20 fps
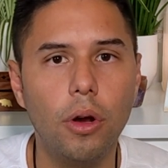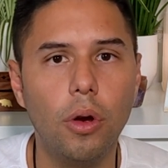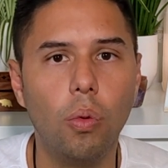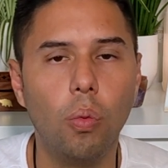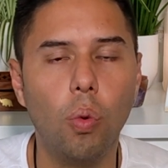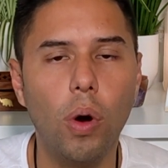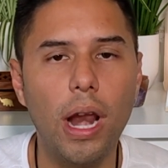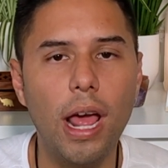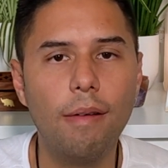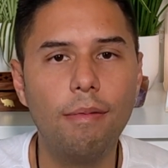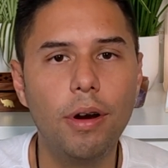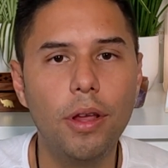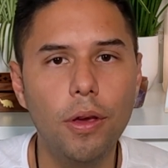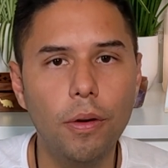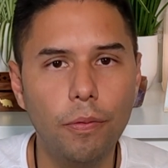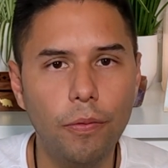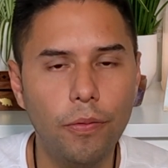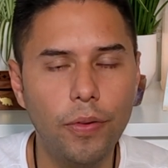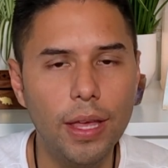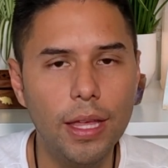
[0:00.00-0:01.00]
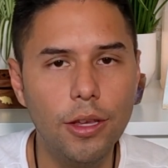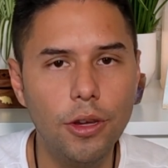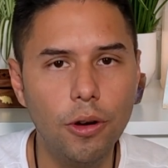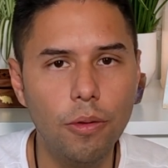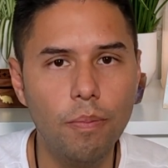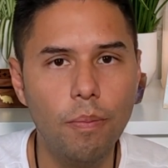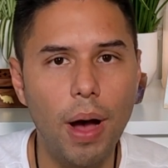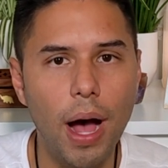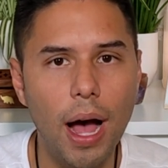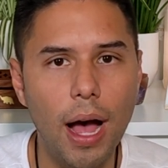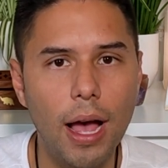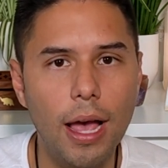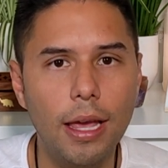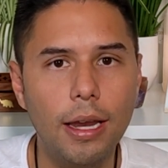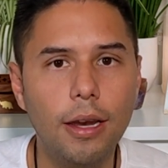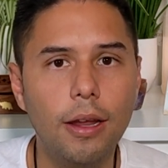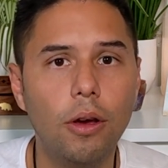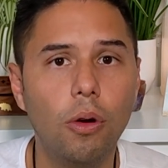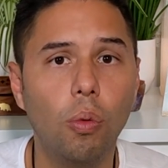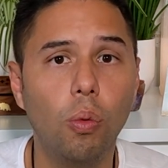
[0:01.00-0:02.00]
whatever you feed your
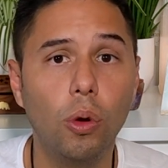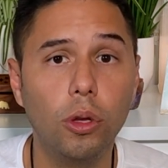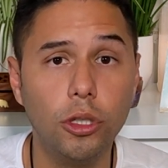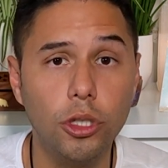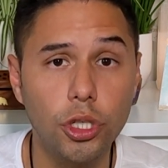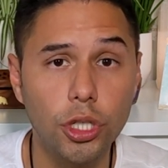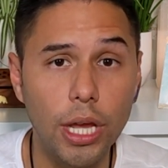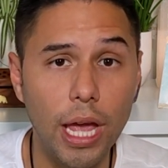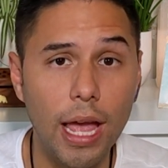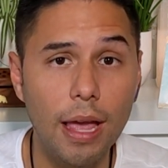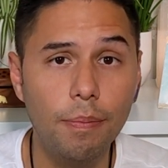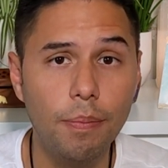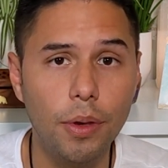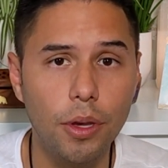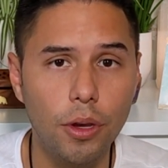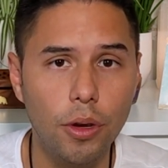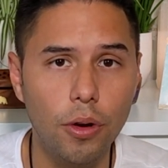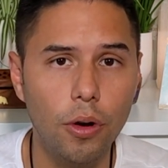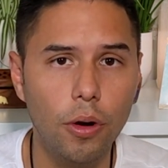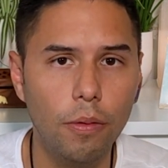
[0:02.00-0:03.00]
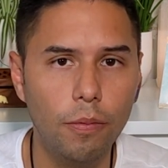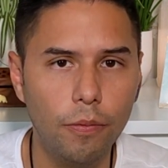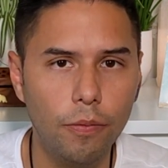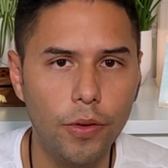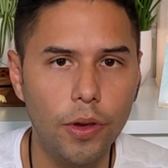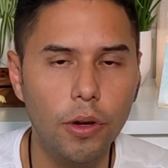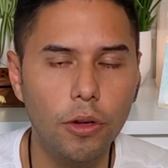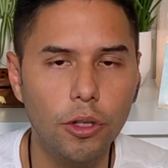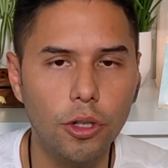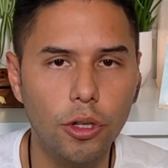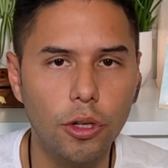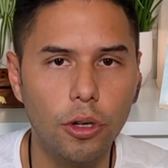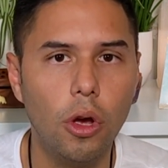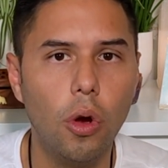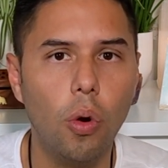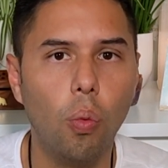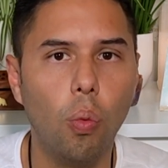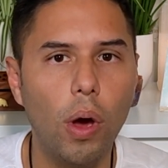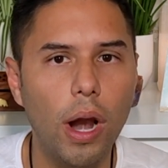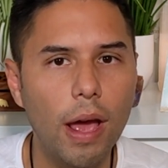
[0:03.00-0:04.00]
mind will shape your future.
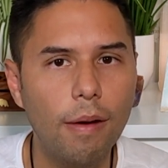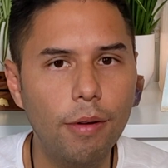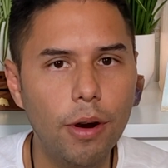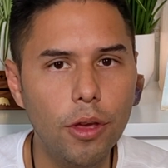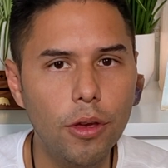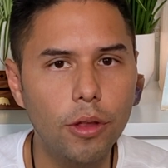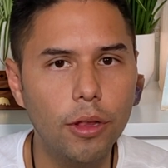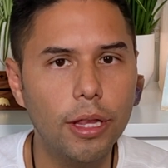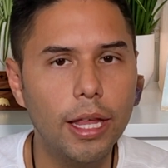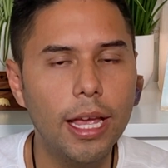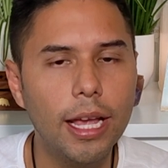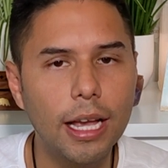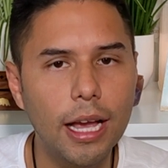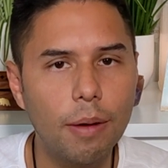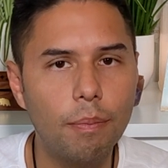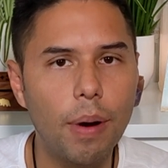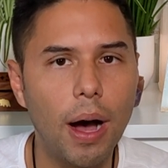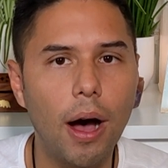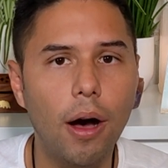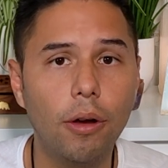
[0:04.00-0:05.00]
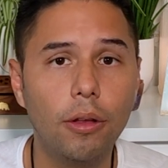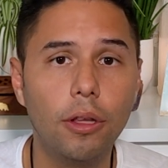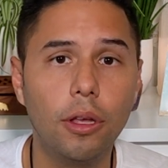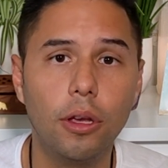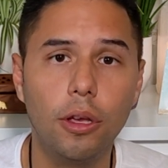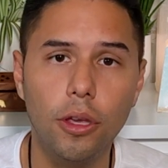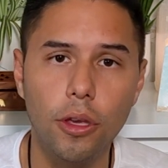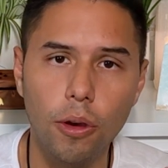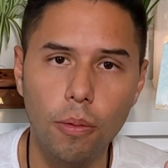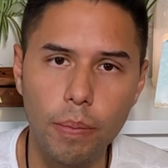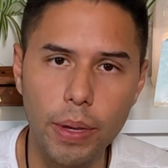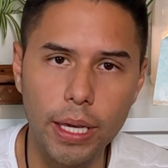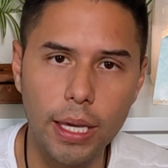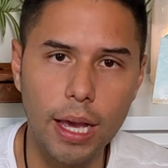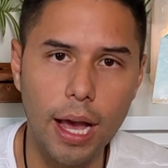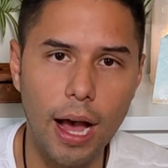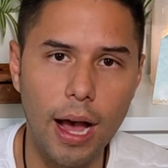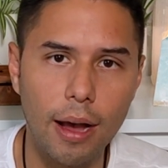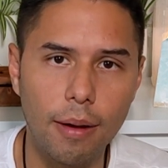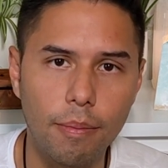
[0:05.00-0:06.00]
Whatever you think about, you
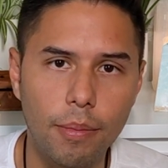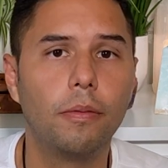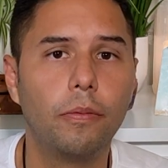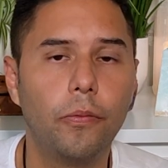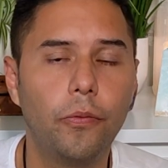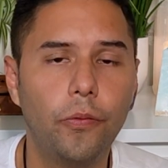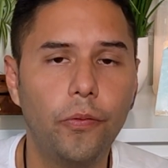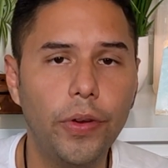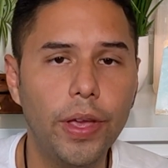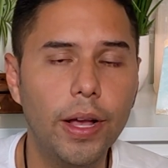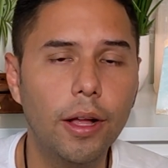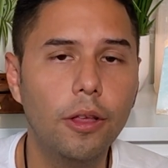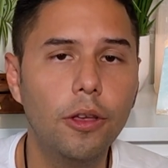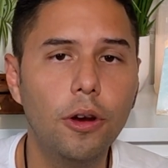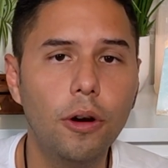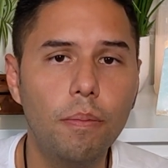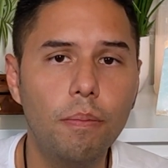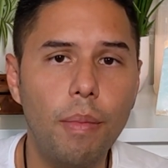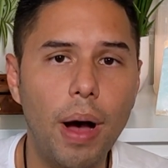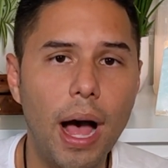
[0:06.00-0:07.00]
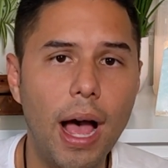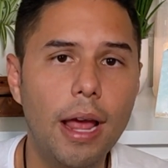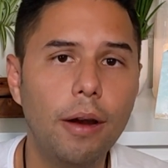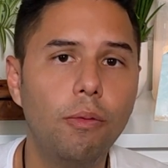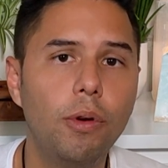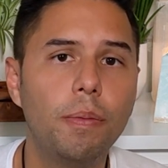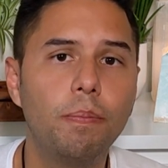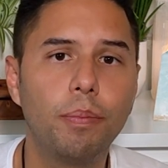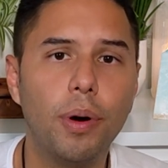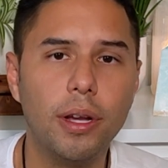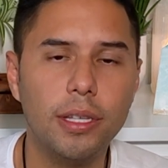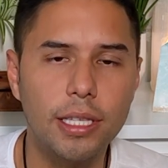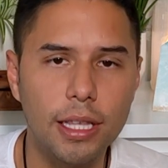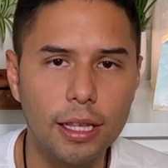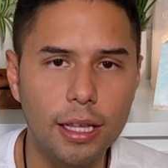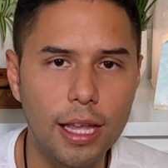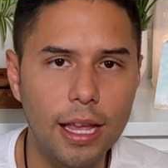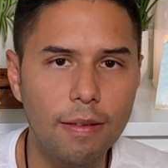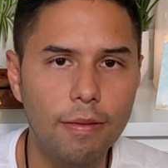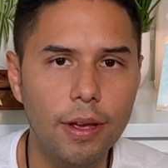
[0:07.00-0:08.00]
become. Fill your mind with
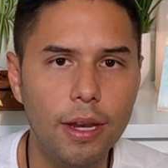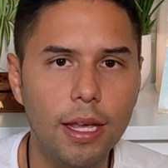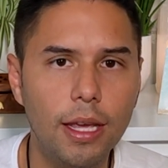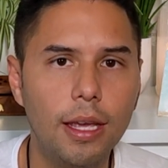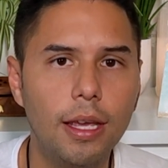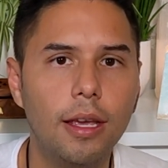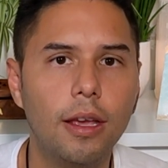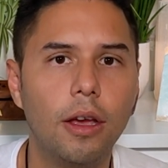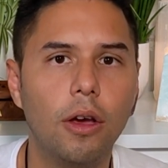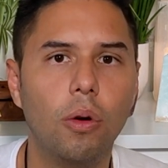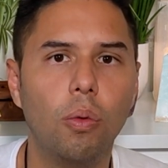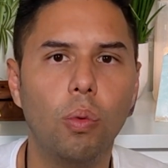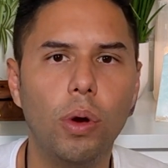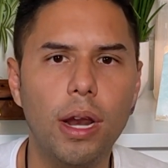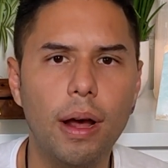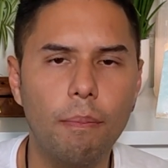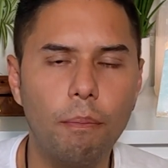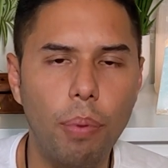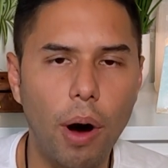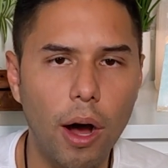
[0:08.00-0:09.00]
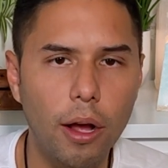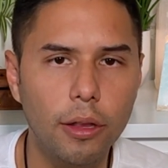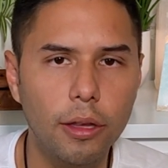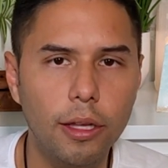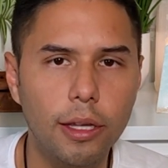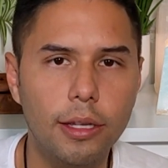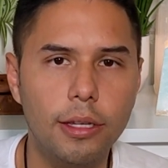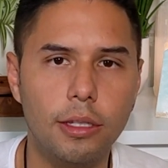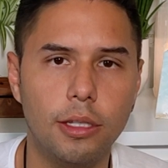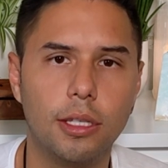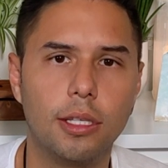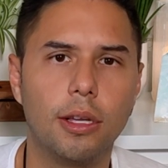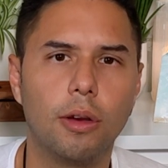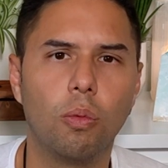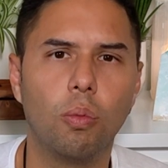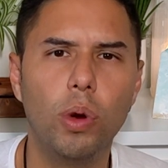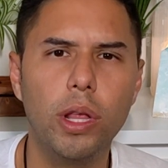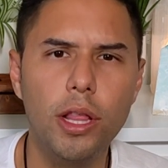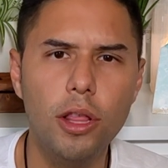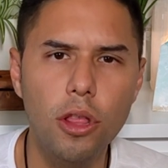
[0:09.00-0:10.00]
positivity, with abundance,
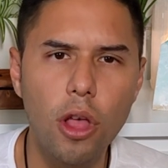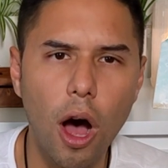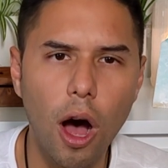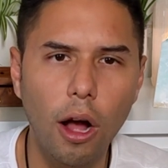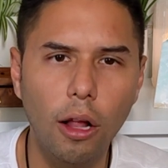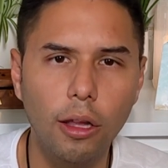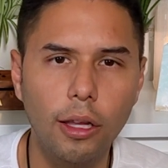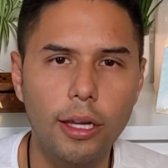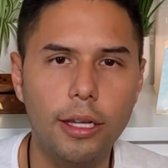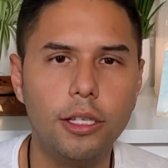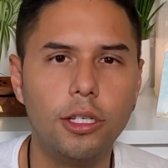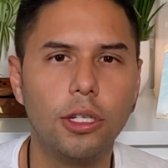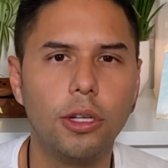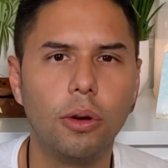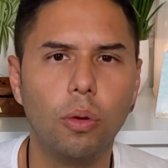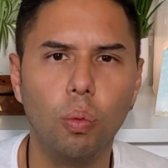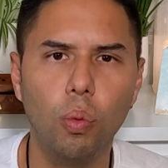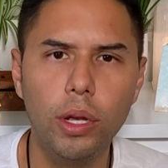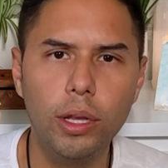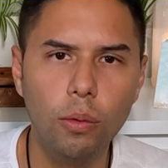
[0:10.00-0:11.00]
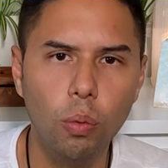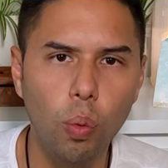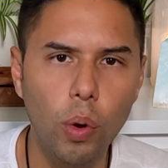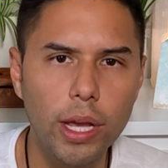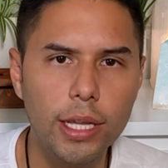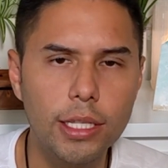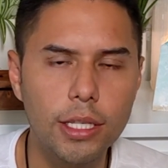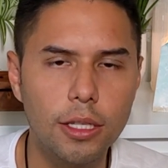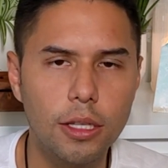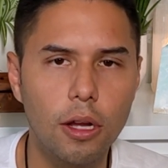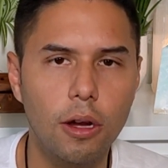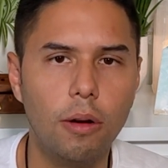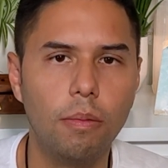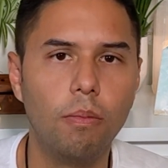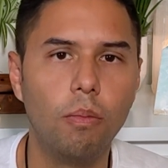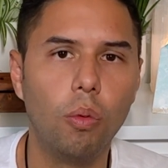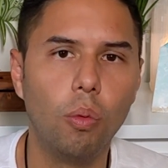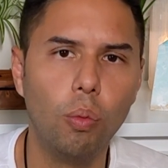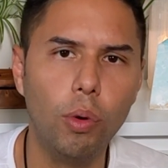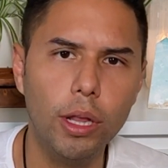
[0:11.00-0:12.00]
with knowledge, with wisdom,
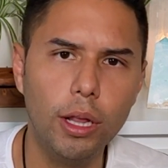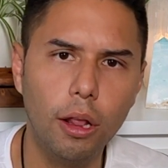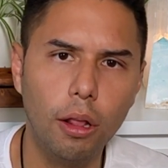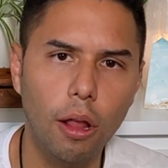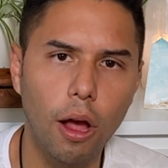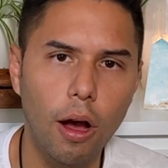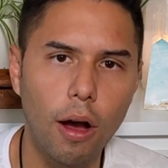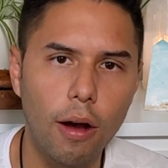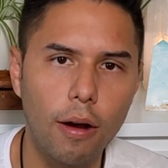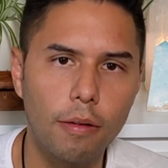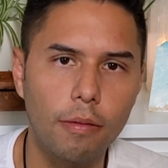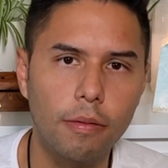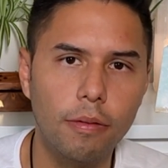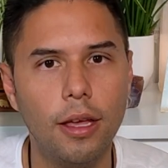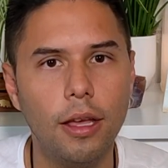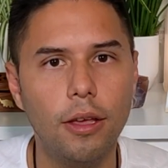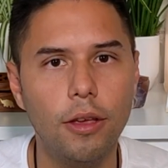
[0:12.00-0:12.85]
with love.